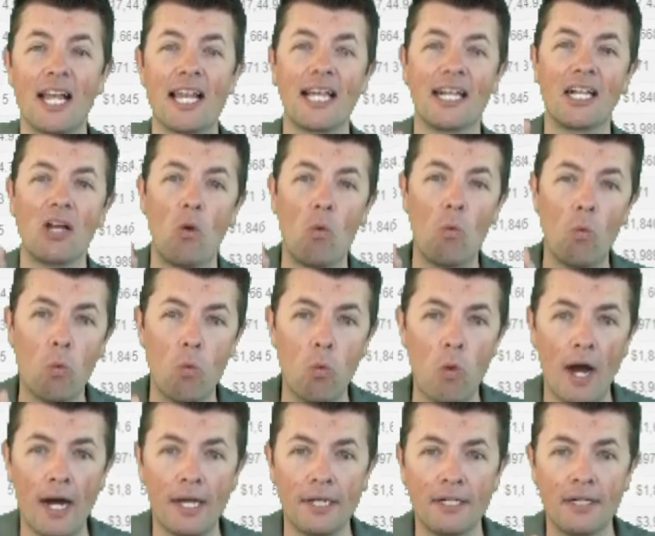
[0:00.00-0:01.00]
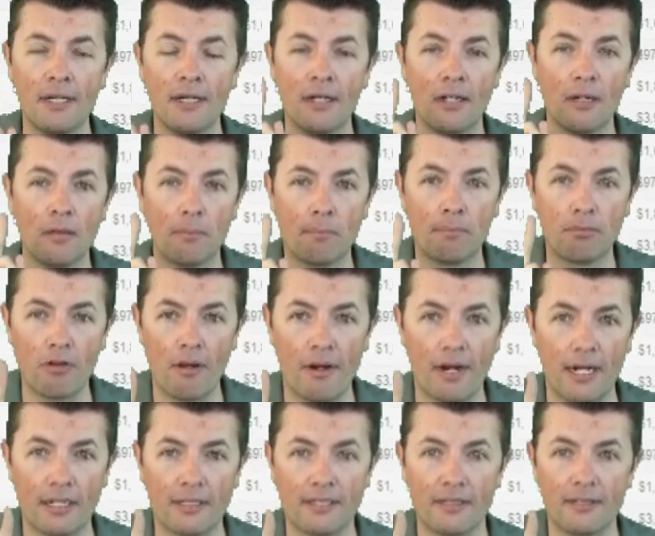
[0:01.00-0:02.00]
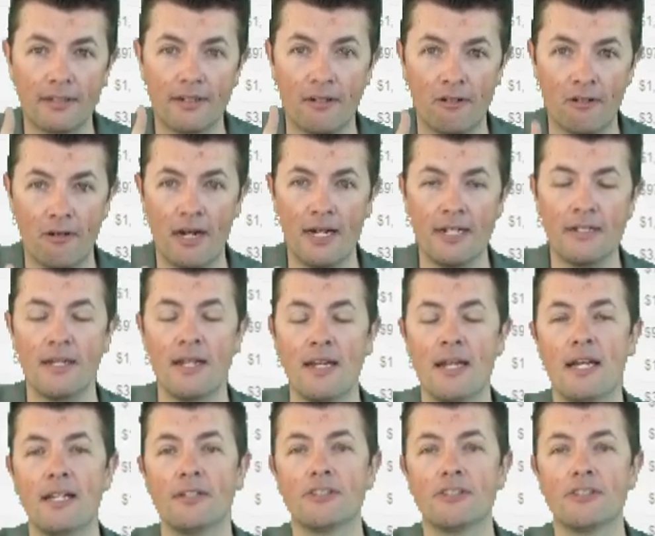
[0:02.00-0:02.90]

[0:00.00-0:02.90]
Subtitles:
selling one product, all right?